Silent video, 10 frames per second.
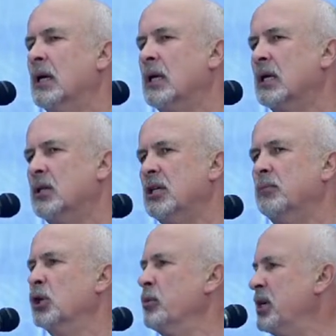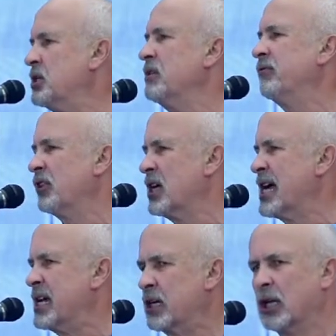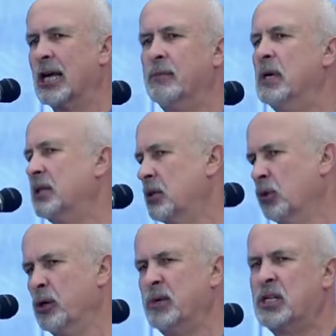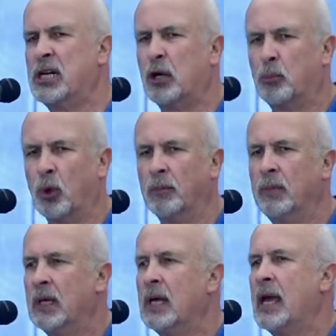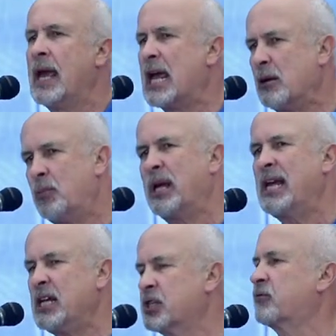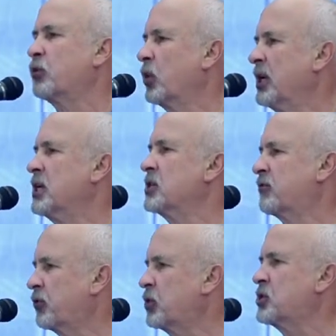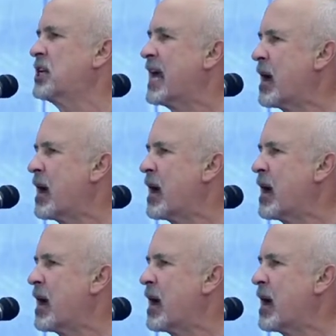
in the Bloomington Flying Club at the Bloomington Airport and pays for his first